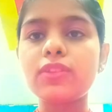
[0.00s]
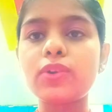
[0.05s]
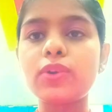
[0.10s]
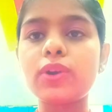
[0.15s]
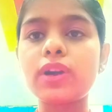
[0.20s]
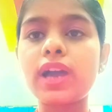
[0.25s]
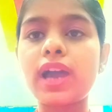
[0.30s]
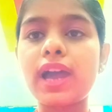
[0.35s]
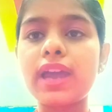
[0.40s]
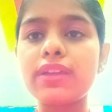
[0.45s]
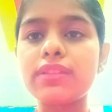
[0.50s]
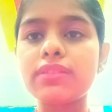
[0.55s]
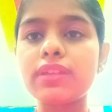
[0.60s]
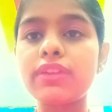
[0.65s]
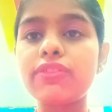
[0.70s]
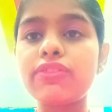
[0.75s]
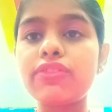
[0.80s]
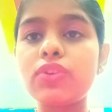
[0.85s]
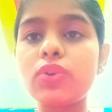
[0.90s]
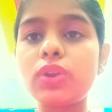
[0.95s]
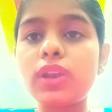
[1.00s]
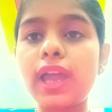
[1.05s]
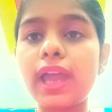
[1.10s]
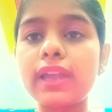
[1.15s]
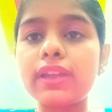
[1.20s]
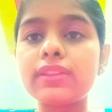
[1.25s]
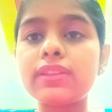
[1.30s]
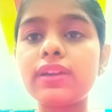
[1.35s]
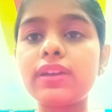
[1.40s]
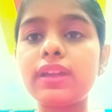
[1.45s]
So guys, if you
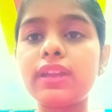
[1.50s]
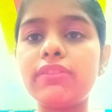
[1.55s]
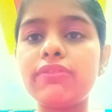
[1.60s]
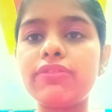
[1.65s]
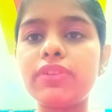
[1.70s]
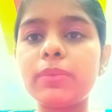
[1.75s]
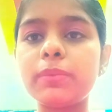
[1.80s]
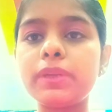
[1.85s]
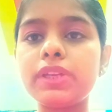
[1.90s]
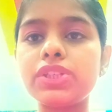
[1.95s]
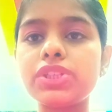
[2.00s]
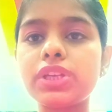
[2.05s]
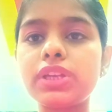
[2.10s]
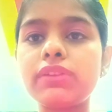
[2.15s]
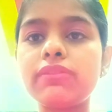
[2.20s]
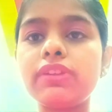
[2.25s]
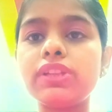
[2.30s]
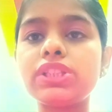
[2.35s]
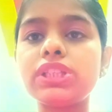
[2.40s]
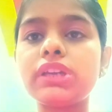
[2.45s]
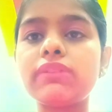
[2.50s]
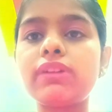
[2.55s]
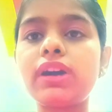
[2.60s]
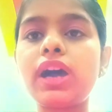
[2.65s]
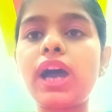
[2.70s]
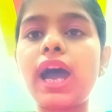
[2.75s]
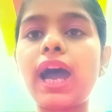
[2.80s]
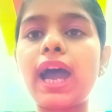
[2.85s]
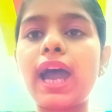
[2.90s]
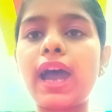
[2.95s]
like the information whichever
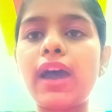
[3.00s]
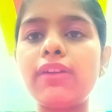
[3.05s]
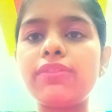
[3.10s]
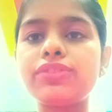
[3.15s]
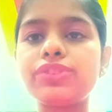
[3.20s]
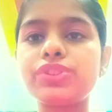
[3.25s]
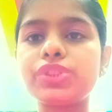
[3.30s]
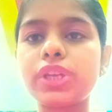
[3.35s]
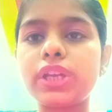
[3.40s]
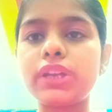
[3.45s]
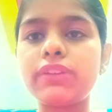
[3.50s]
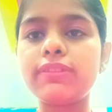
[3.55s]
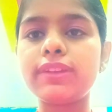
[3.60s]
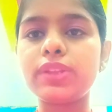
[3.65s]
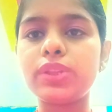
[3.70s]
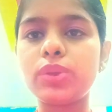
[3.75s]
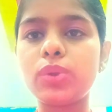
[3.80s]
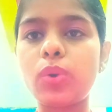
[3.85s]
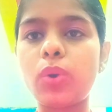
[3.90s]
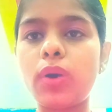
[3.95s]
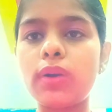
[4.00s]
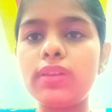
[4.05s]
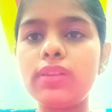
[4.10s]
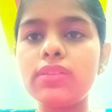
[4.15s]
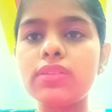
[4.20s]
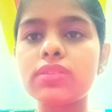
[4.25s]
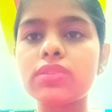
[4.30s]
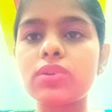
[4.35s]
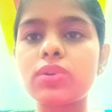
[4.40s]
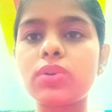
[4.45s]
I have shared with you all,
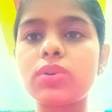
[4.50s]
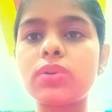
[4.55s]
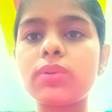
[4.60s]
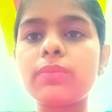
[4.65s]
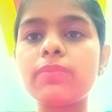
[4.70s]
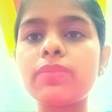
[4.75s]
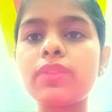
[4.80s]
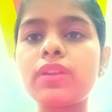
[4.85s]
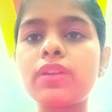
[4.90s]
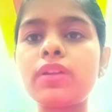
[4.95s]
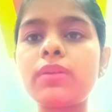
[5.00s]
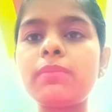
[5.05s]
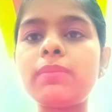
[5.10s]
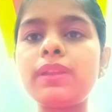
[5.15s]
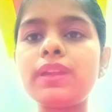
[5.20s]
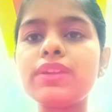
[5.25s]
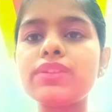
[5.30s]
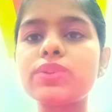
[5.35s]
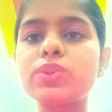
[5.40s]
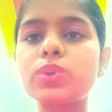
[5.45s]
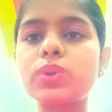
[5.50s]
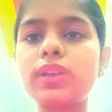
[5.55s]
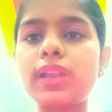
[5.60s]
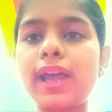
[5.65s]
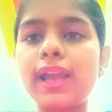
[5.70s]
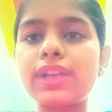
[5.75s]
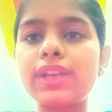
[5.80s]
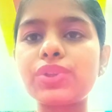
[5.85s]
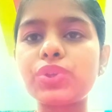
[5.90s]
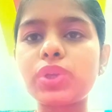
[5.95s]
so please do
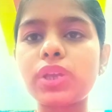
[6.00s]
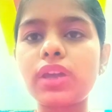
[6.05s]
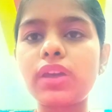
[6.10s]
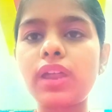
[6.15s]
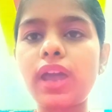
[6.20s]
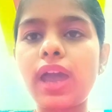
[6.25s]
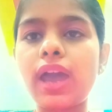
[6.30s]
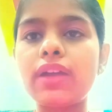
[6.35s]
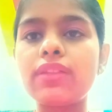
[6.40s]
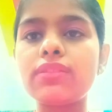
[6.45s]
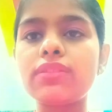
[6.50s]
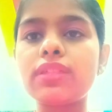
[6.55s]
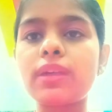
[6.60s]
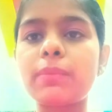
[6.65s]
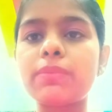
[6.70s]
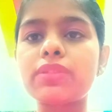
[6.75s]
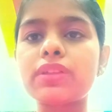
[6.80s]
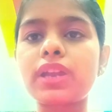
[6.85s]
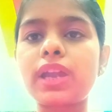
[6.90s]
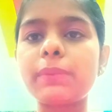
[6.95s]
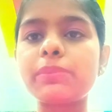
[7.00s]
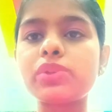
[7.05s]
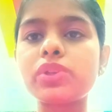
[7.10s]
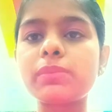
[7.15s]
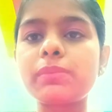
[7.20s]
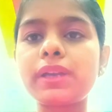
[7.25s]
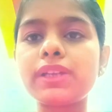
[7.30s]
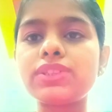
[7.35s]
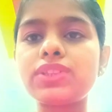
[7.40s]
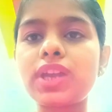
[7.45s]
like, share and subscribe to
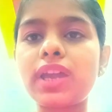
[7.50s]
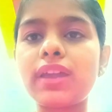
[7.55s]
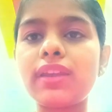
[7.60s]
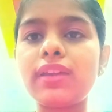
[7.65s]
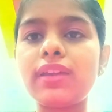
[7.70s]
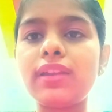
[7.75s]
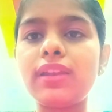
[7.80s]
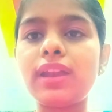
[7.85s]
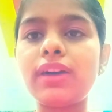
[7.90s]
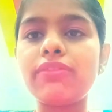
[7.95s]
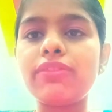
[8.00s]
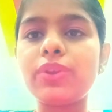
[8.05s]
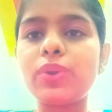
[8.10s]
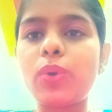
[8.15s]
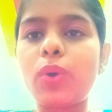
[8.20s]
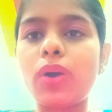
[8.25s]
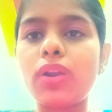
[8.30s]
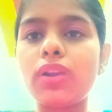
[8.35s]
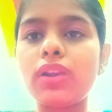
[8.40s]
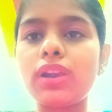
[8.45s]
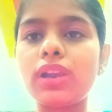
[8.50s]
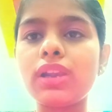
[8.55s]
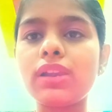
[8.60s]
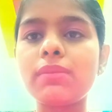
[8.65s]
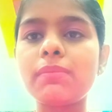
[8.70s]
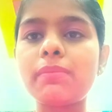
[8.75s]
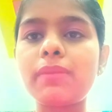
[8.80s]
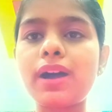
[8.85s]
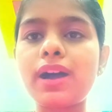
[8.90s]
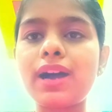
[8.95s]
my channel. Love you all.
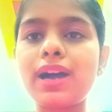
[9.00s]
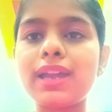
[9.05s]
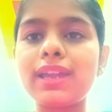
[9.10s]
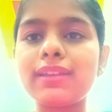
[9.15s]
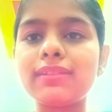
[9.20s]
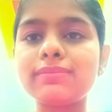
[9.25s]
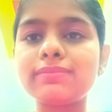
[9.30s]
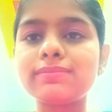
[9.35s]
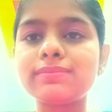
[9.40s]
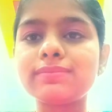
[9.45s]
Bye.